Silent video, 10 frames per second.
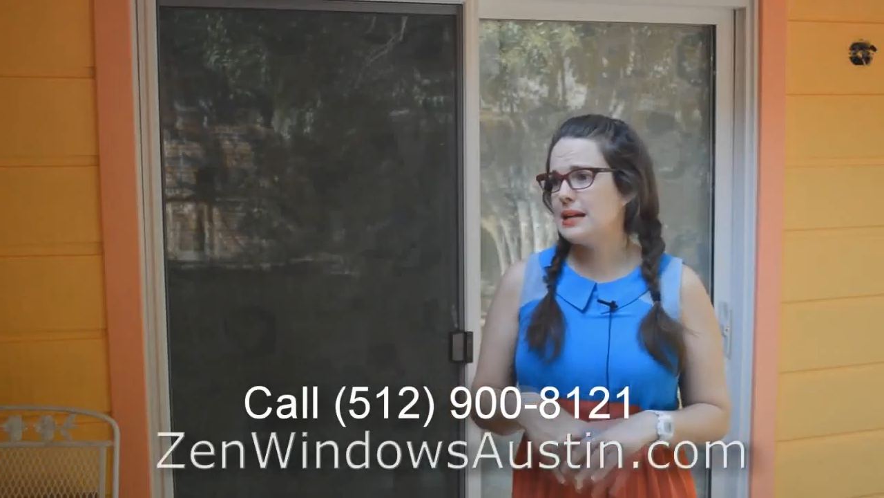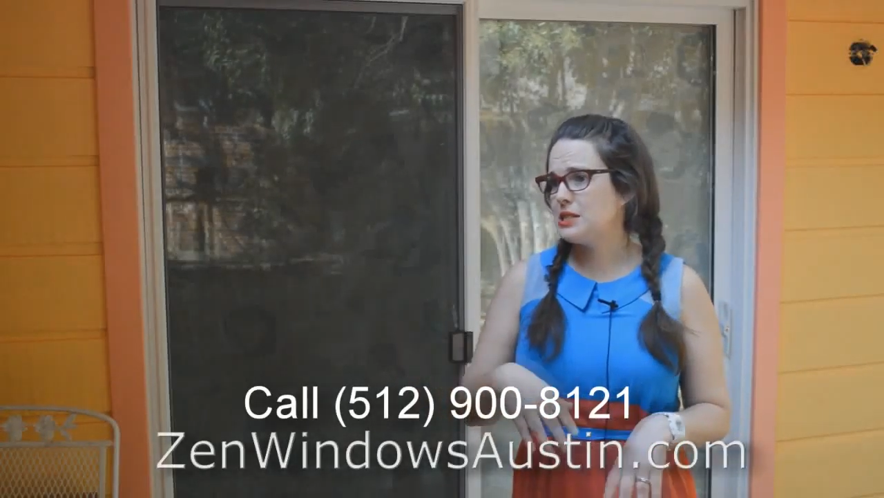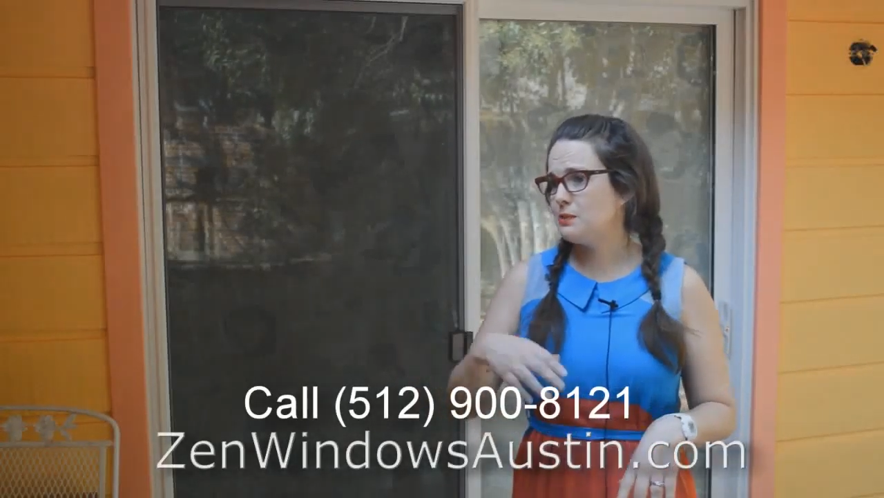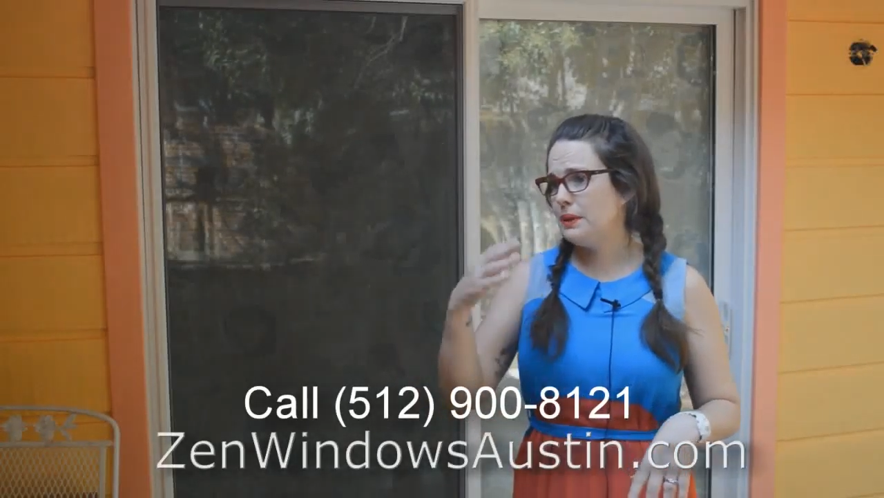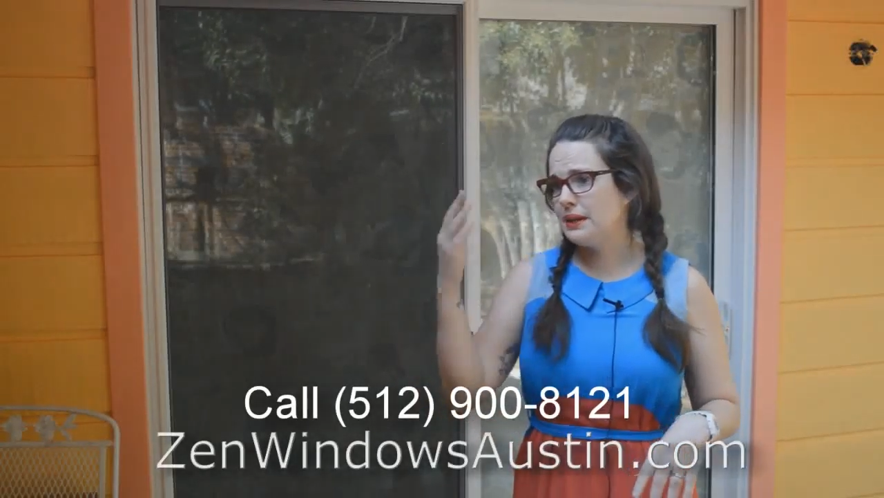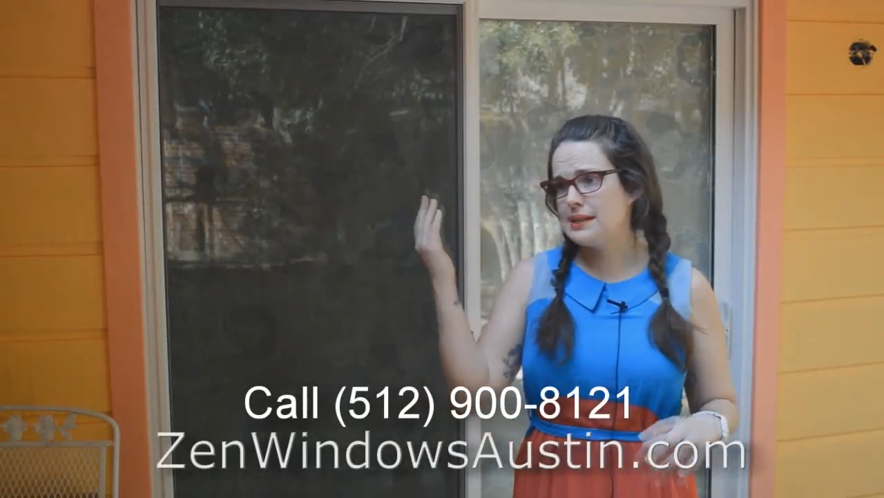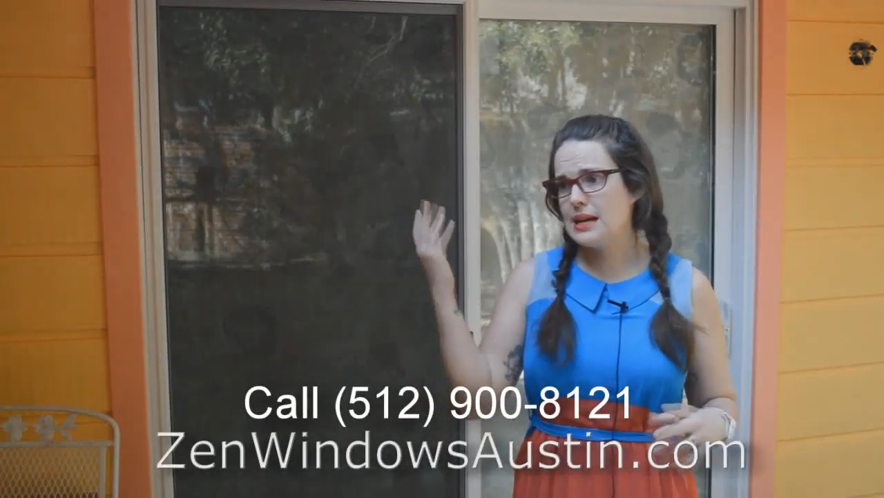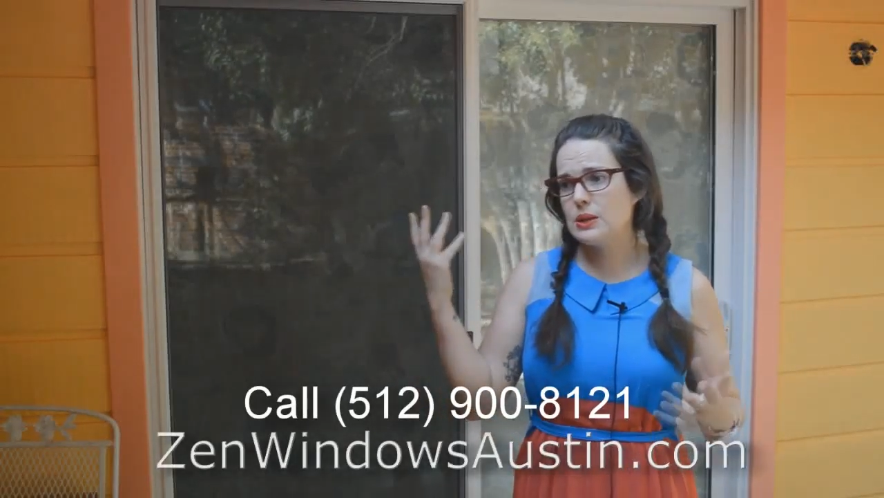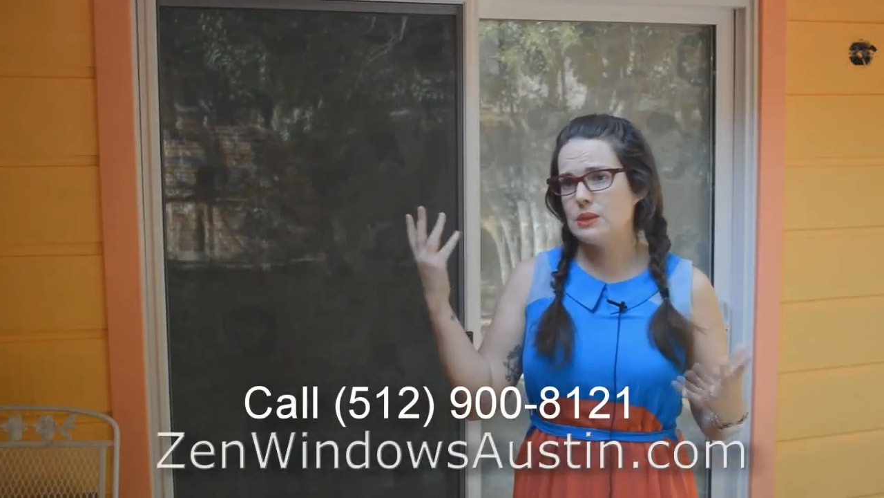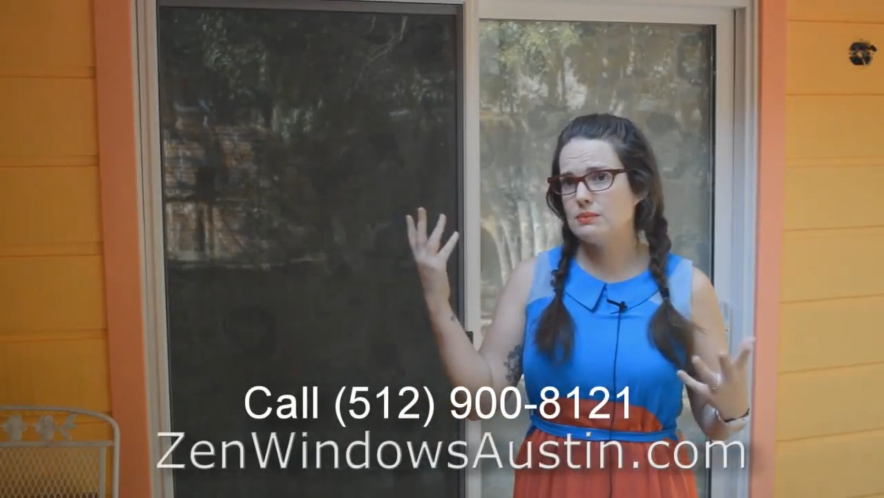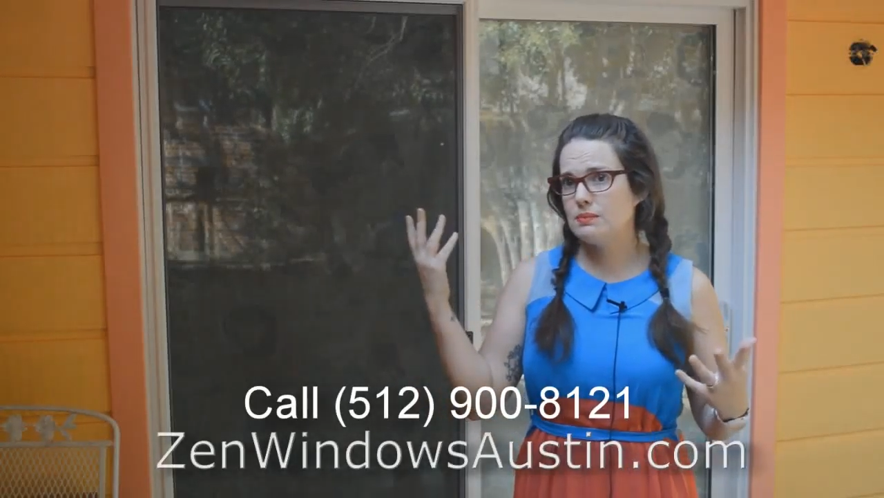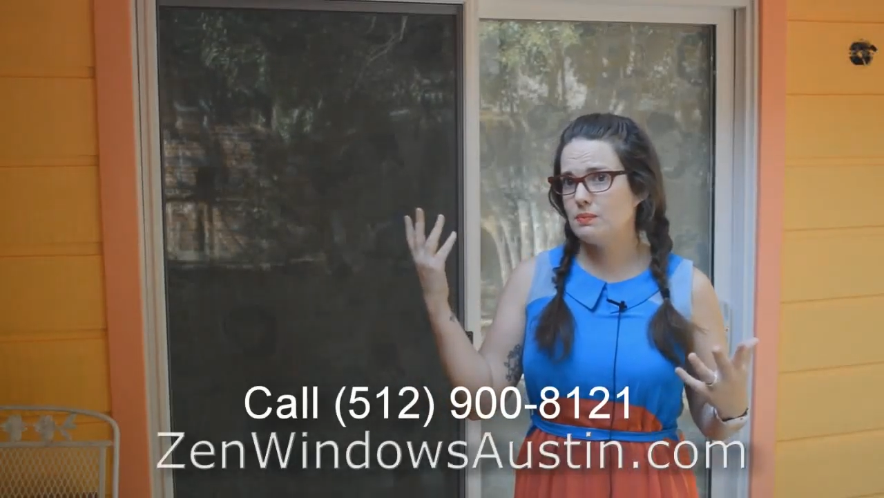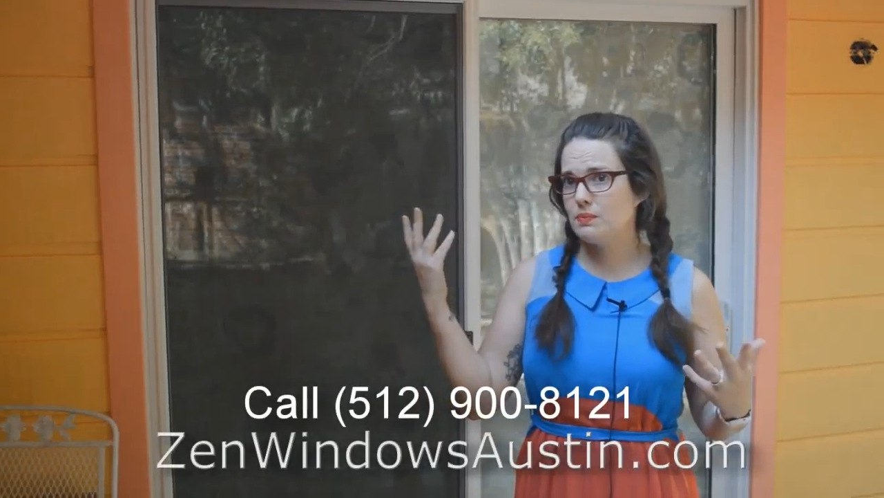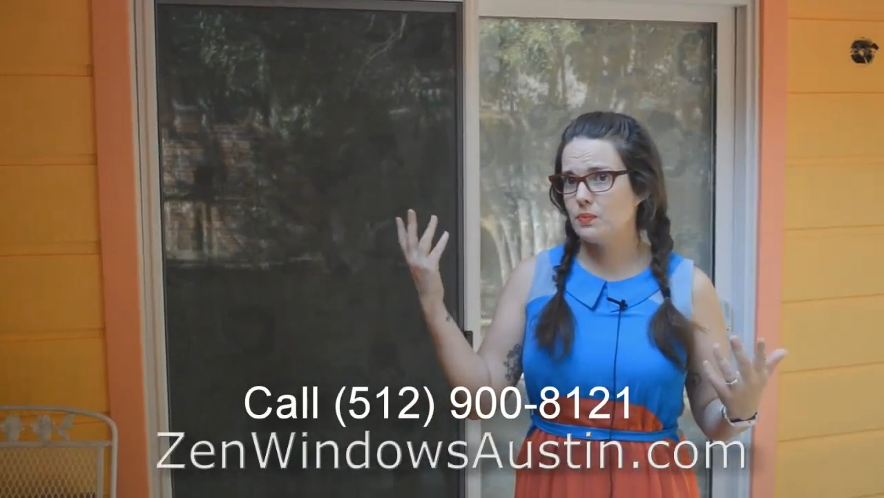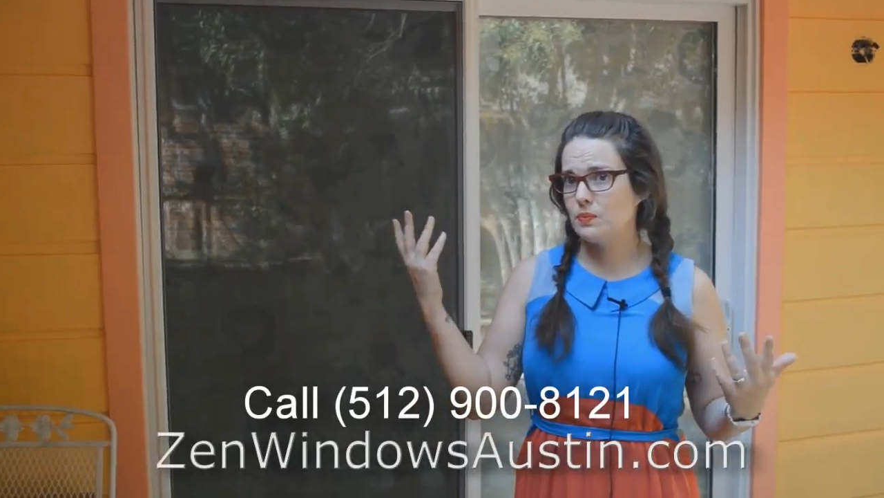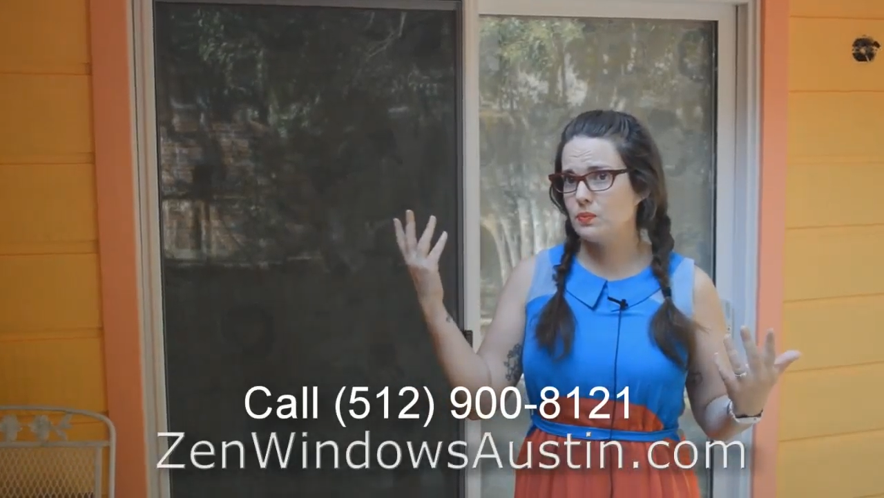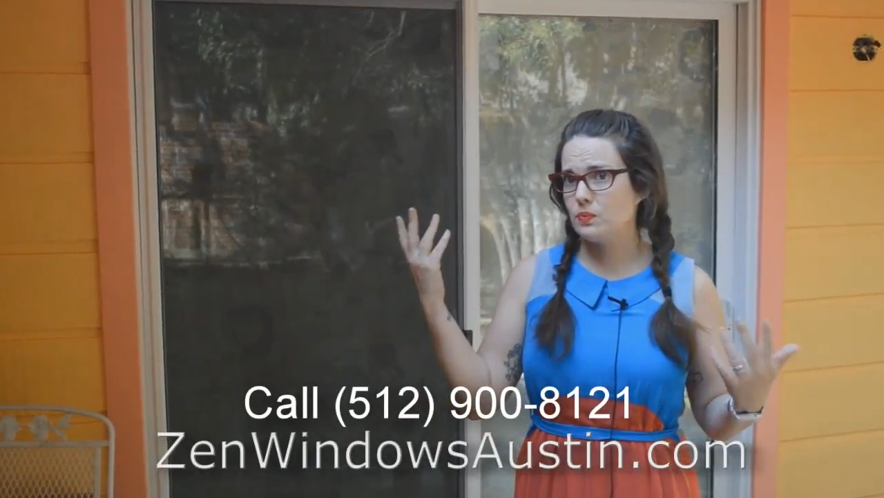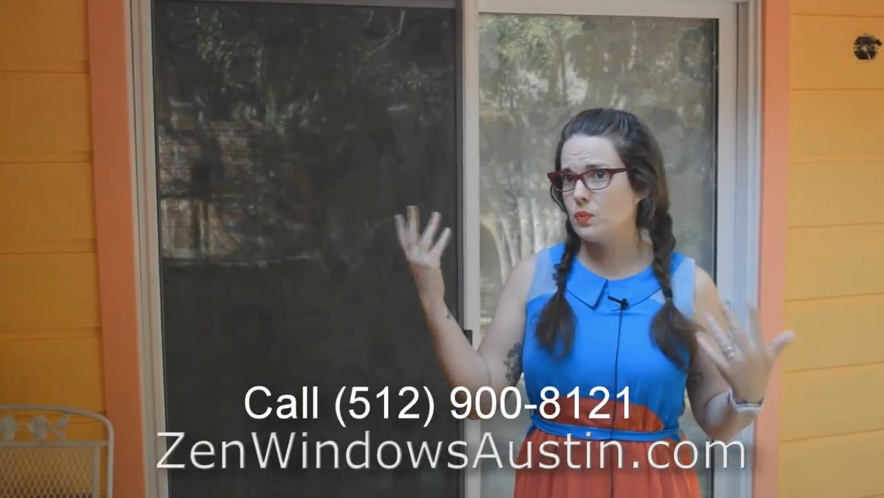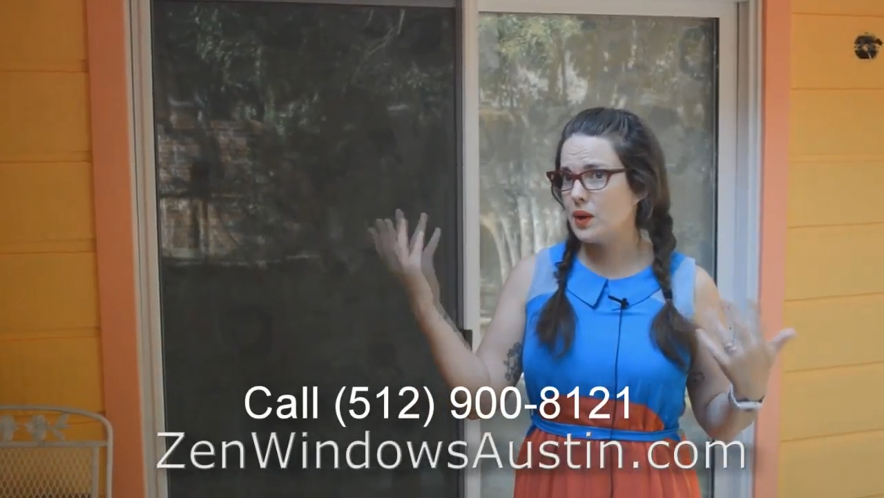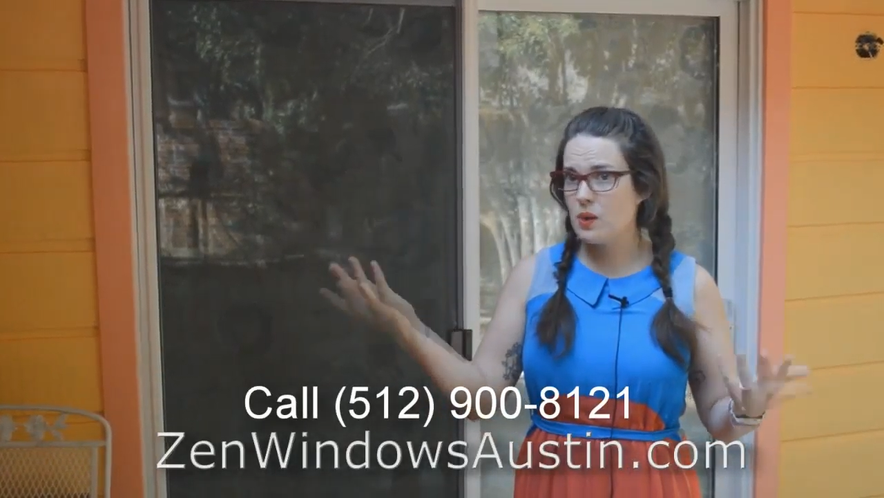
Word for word: I just picked out what